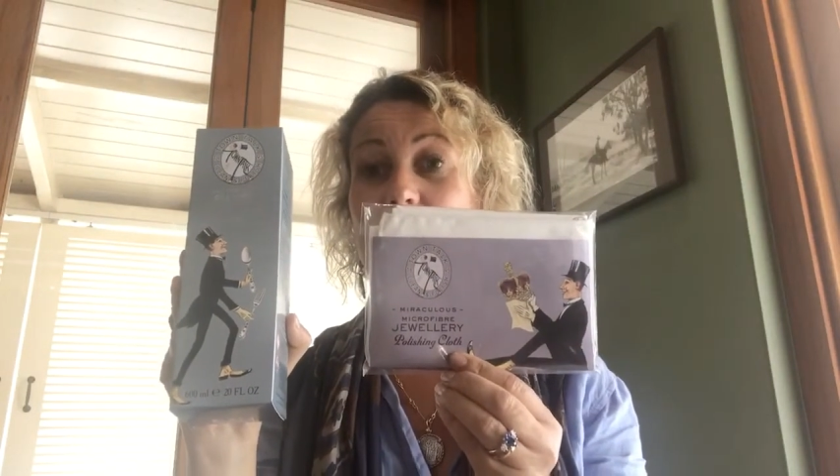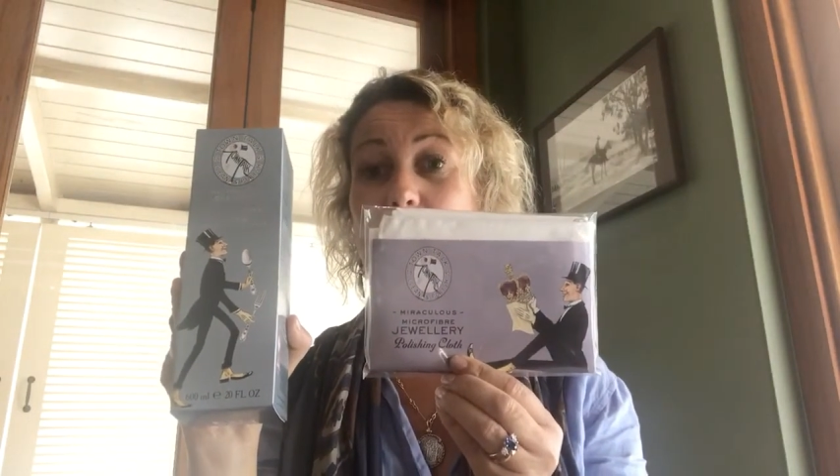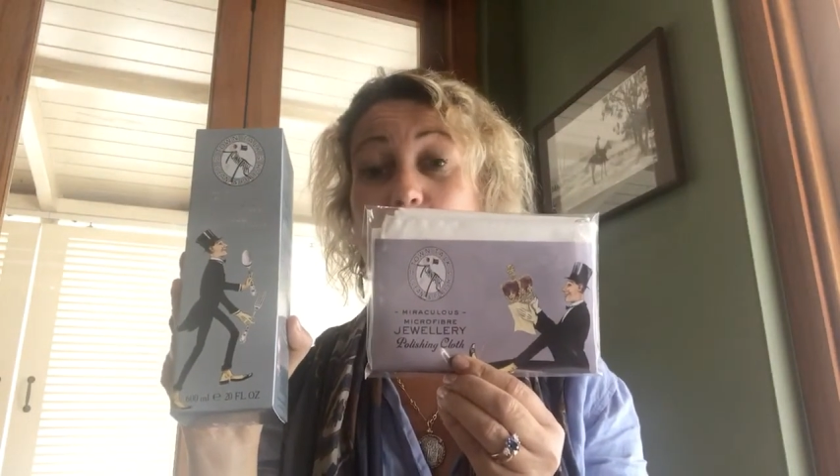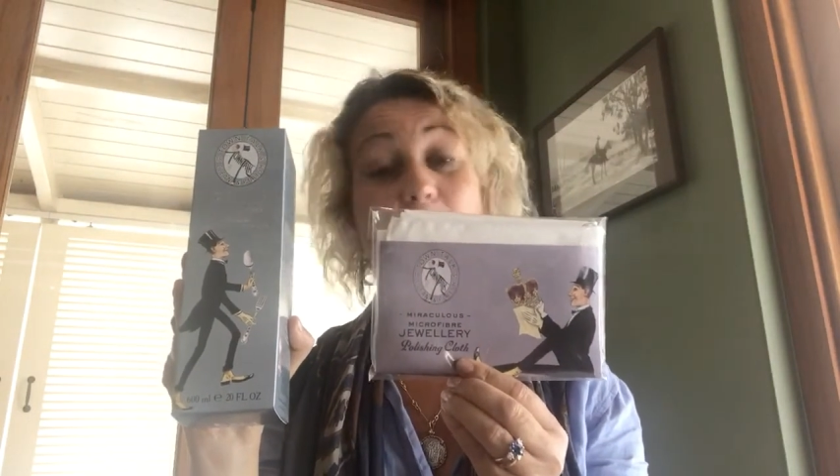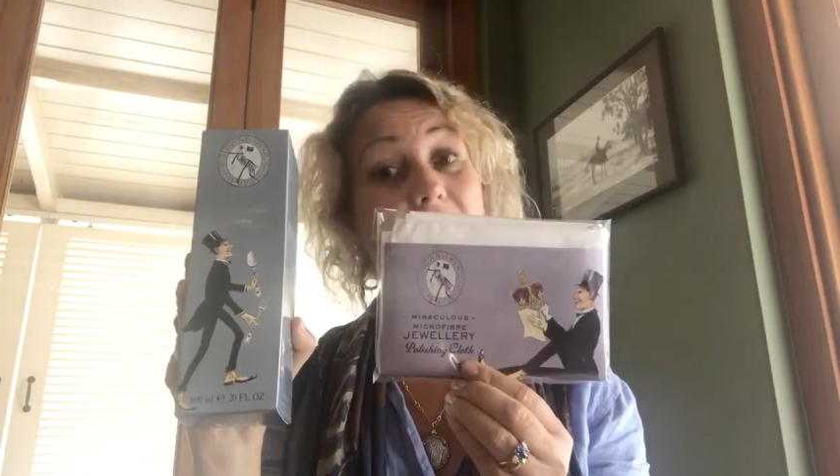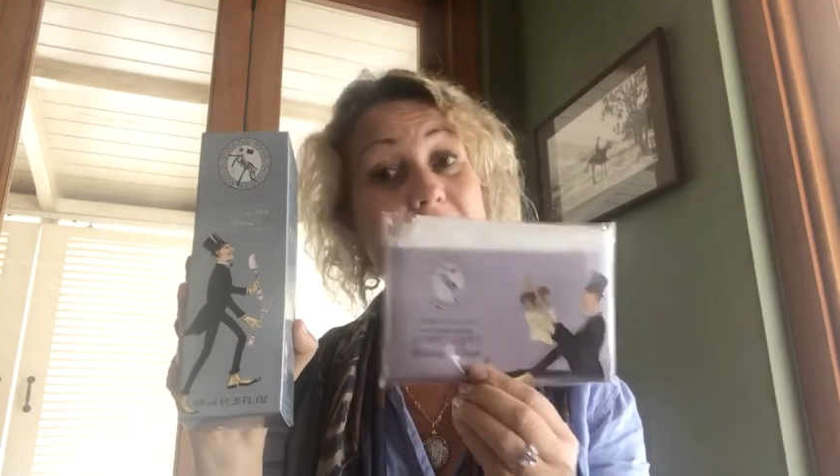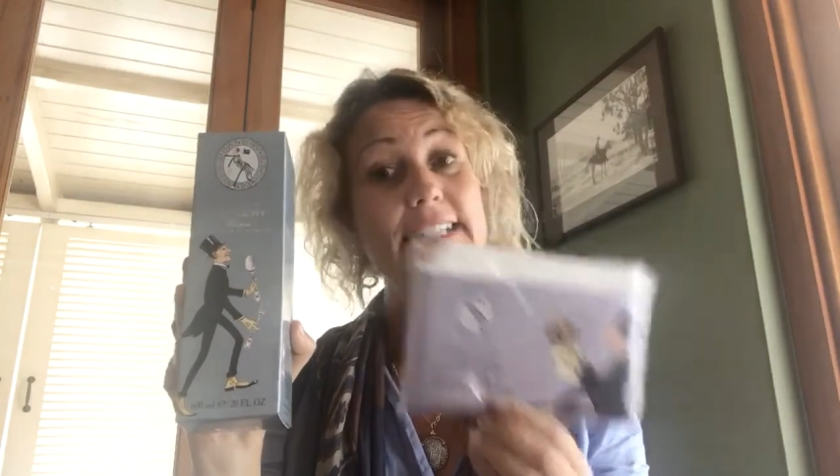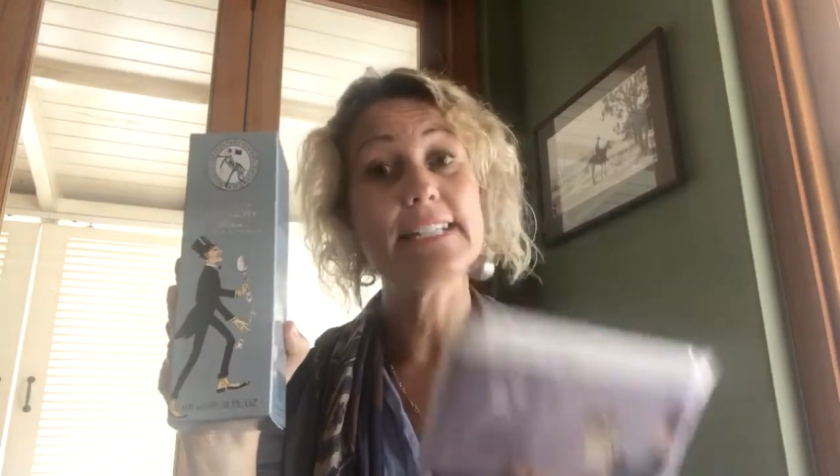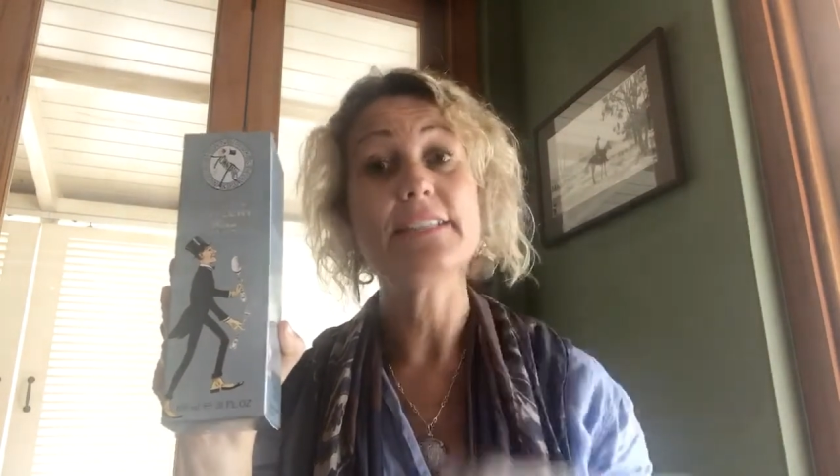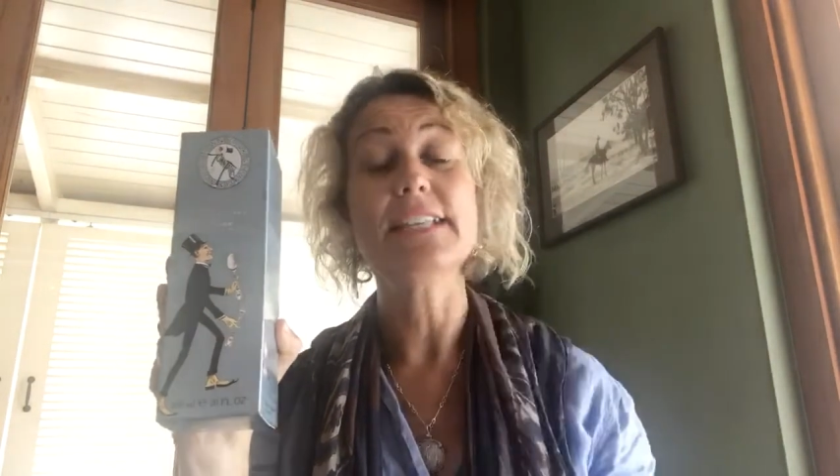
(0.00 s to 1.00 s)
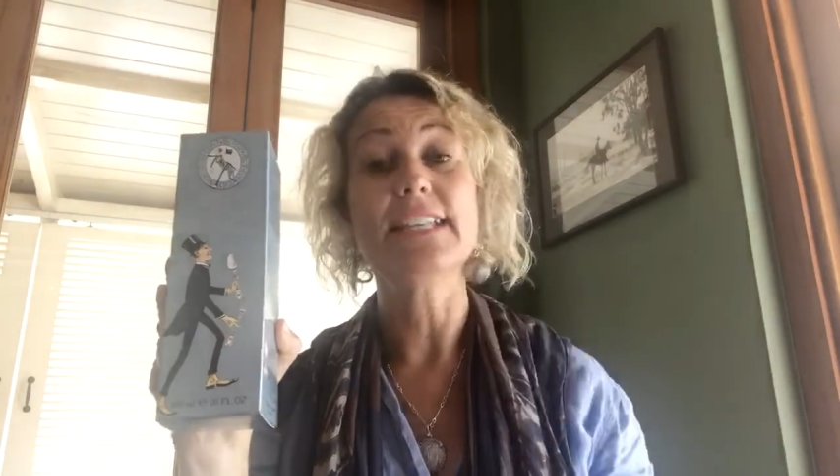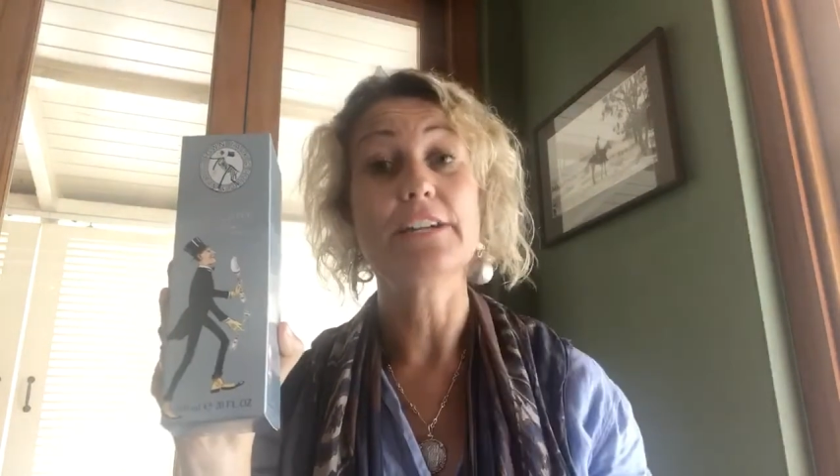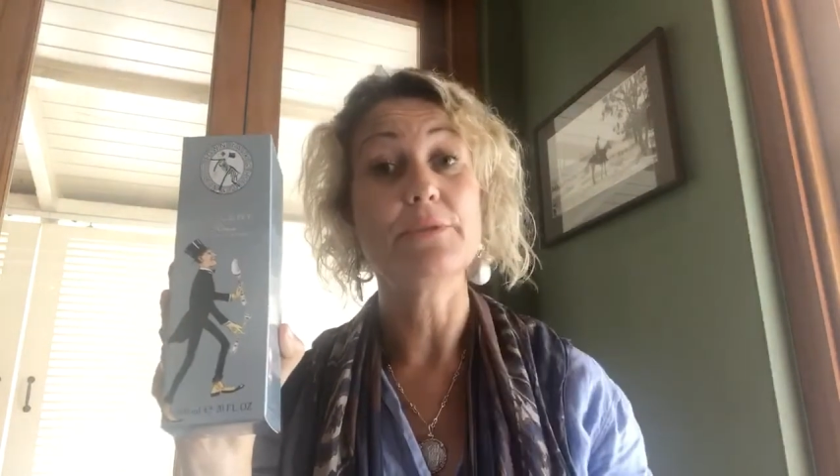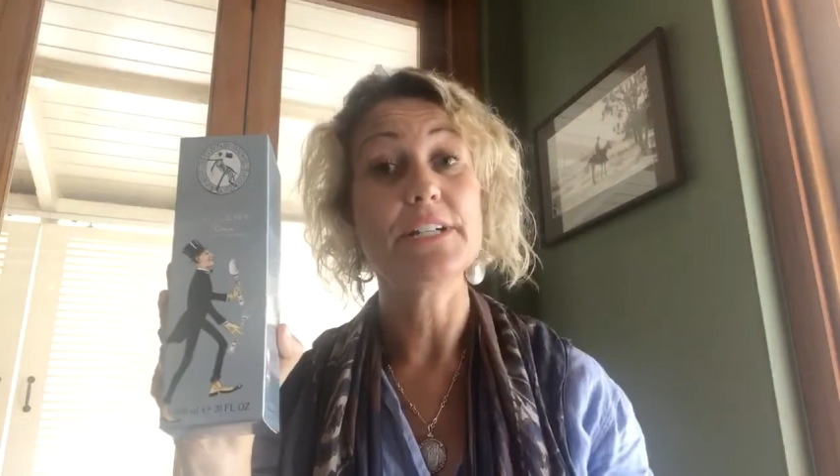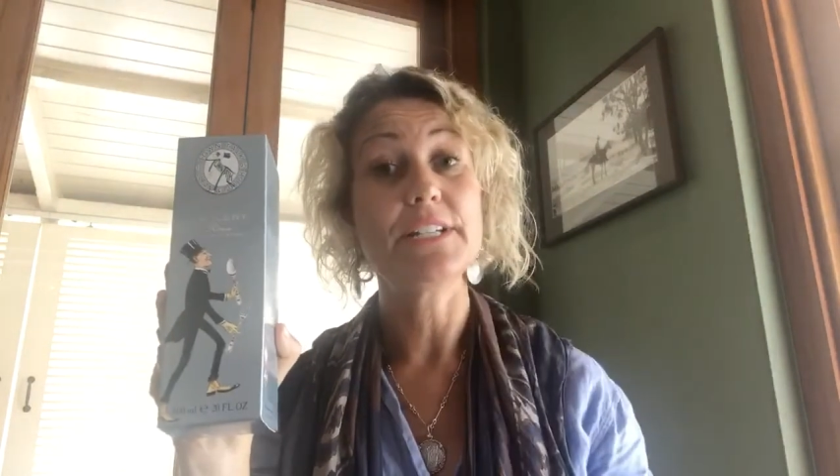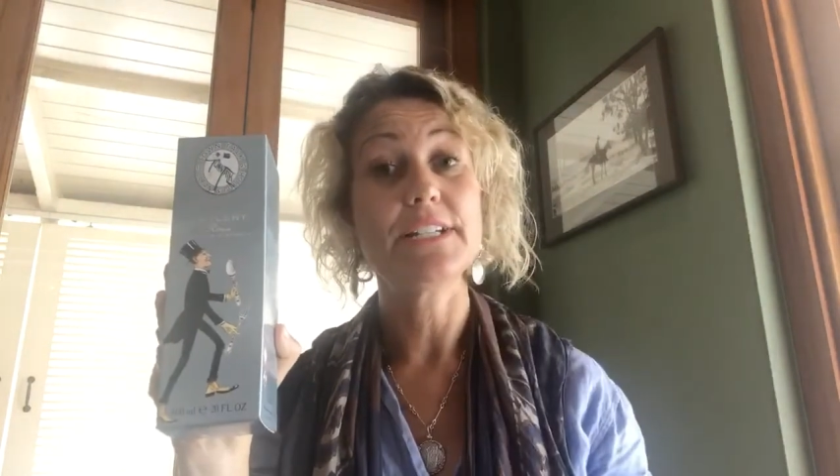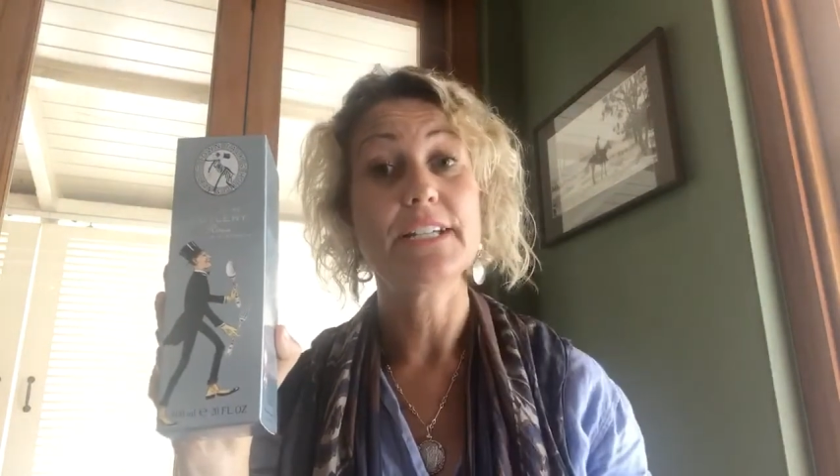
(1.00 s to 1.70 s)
Replace the liquid